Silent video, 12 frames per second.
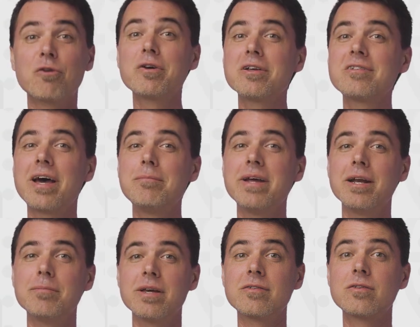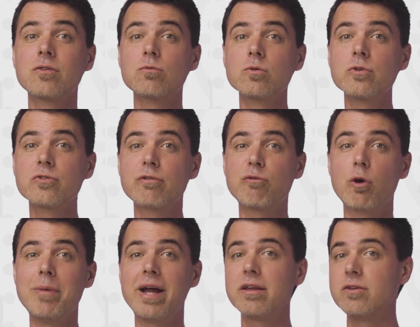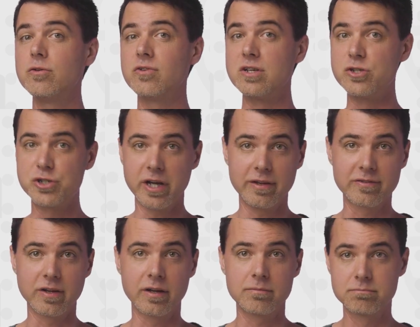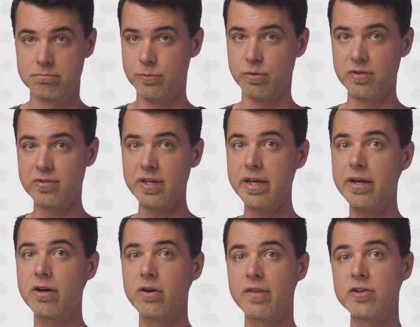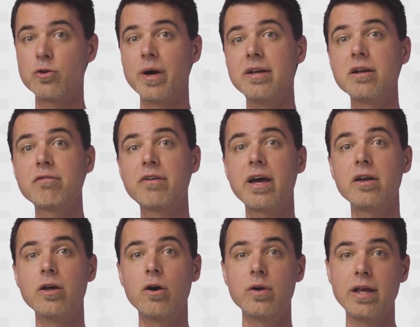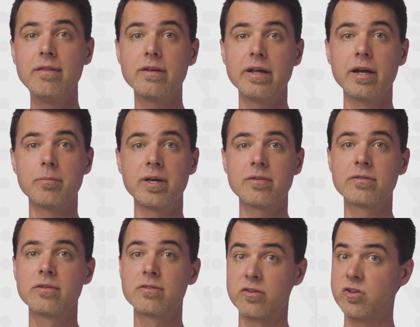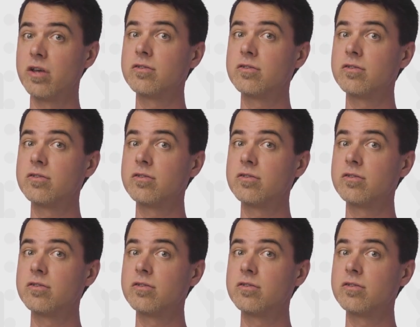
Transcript: For real-time database, the rules are formatted using JSON, you can see here that you identify a node in the database, such